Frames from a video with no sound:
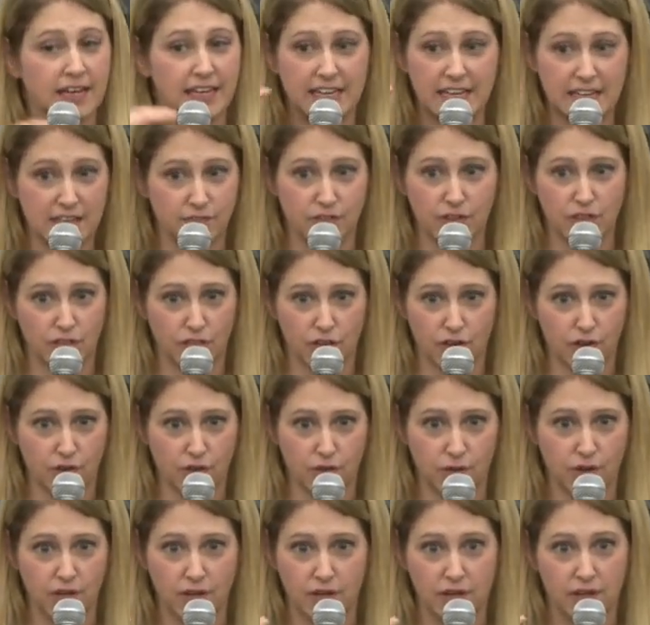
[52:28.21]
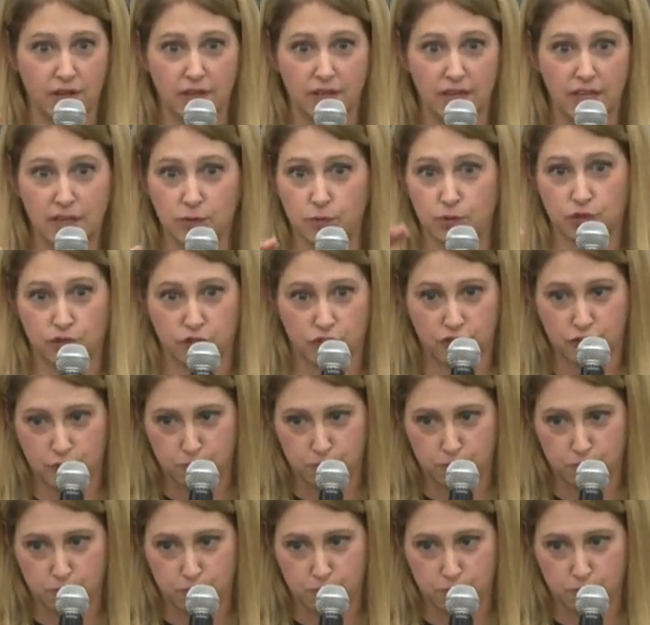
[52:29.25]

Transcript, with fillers: even though it was